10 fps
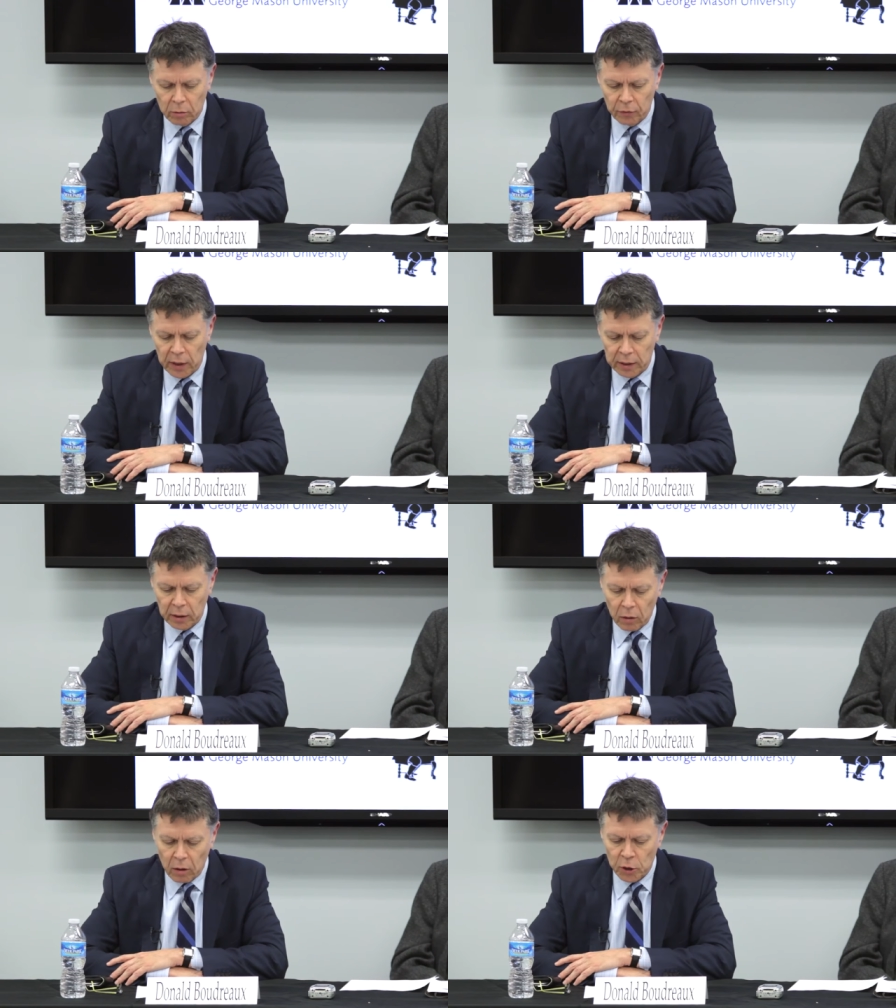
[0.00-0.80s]
reflect
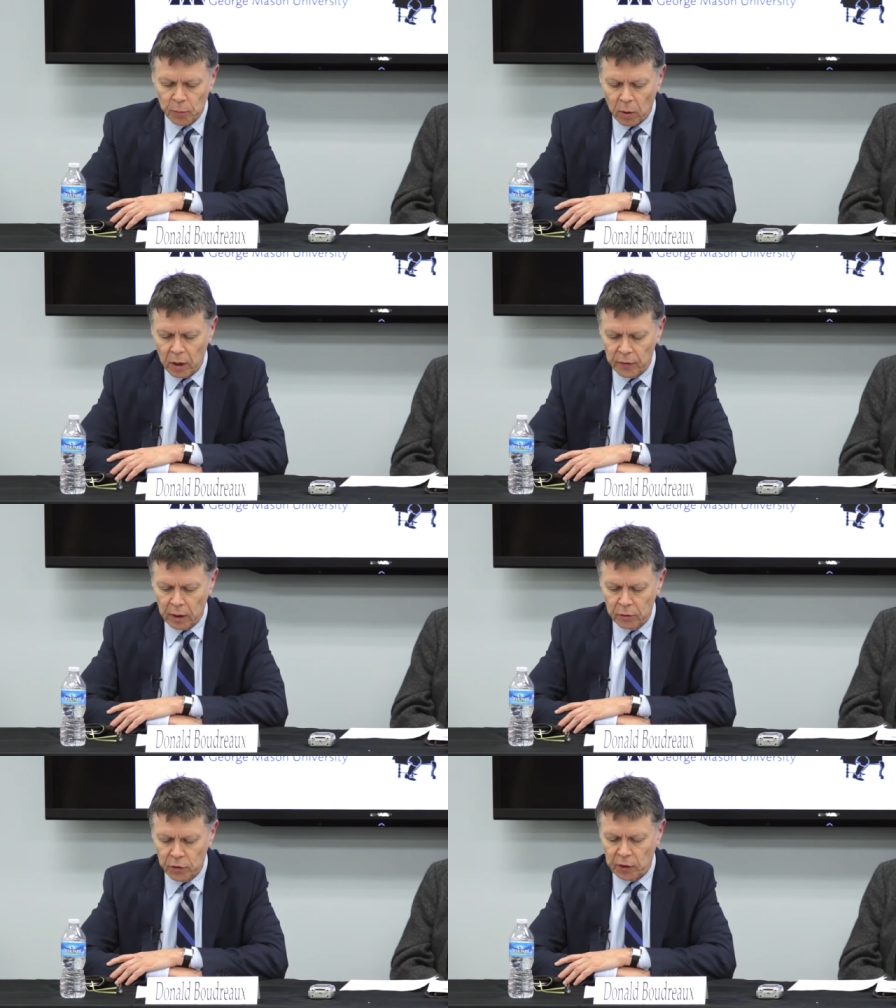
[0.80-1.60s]
in large part
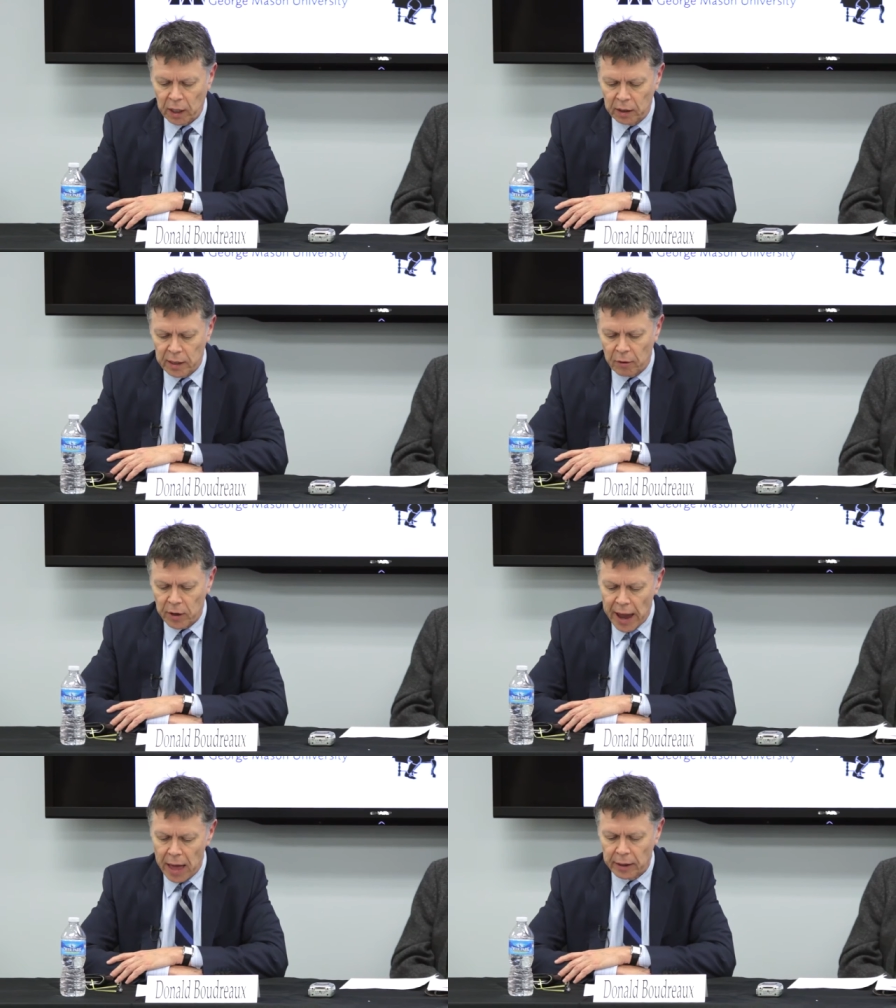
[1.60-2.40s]
the understanding that
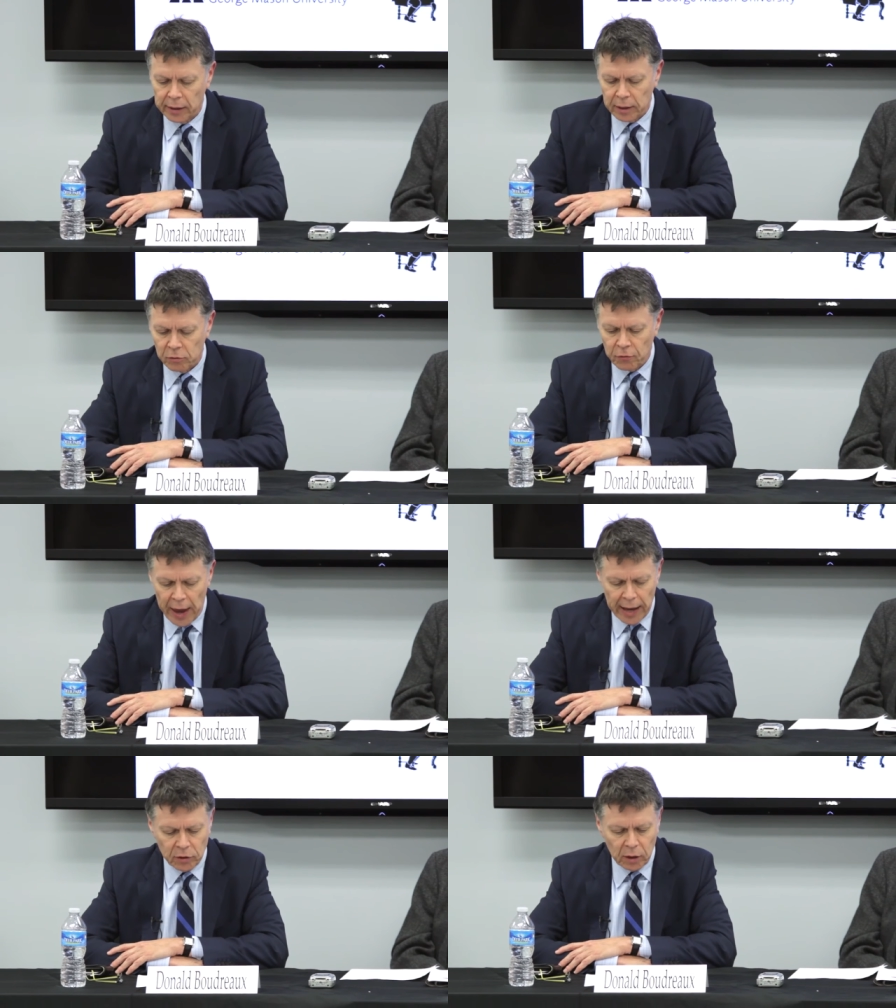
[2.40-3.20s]
reality is
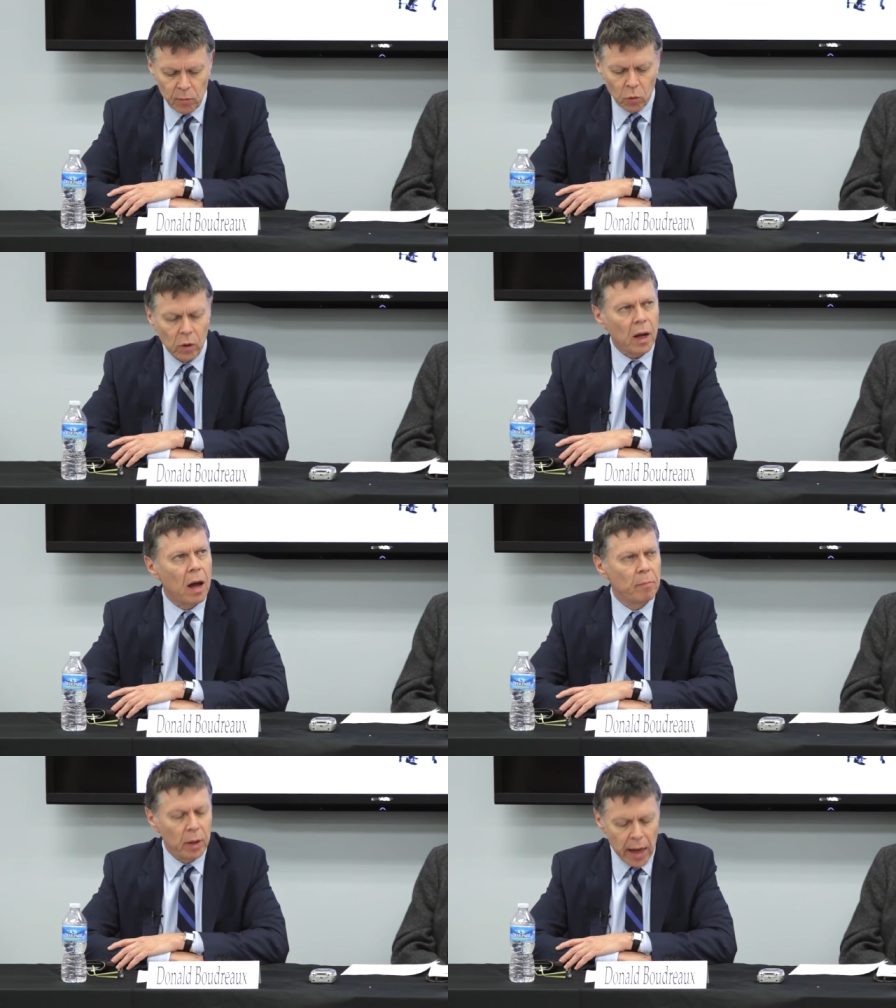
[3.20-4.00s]
vastly more
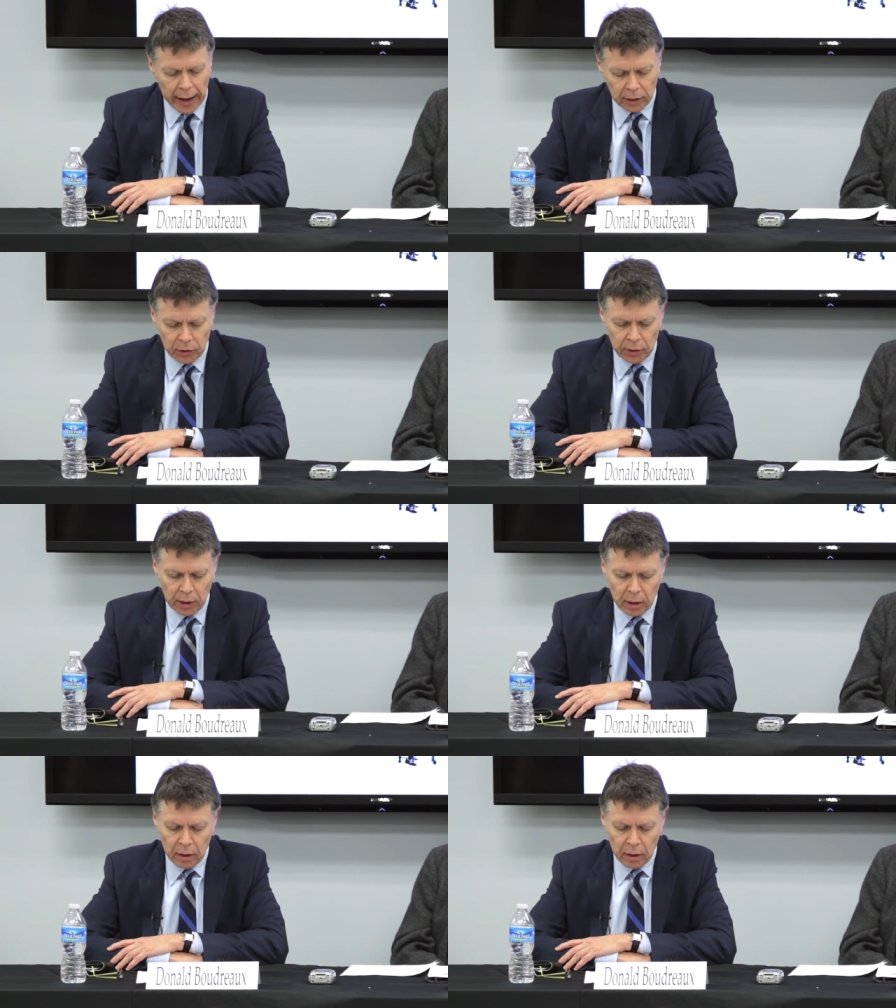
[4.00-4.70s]
complex